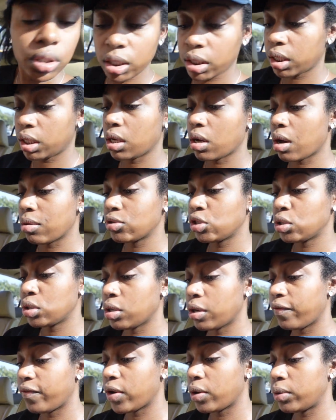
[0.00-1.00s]
There you go. I was just
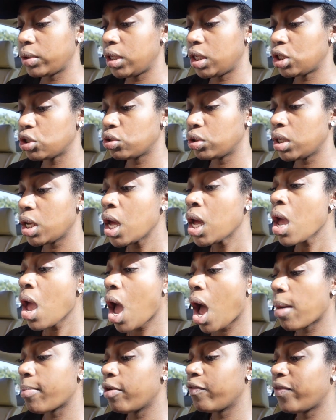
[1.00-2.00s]
on the phone with Kendry.
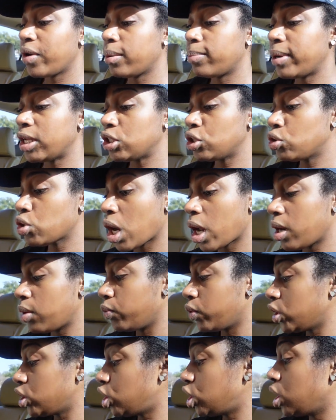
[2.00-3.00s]
I'm about to try to
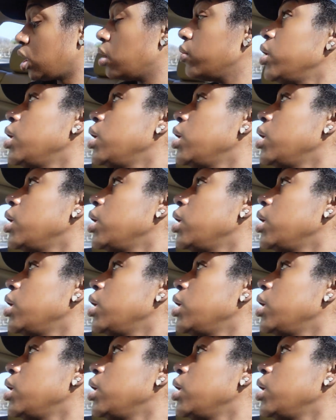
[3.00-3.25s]
rush and go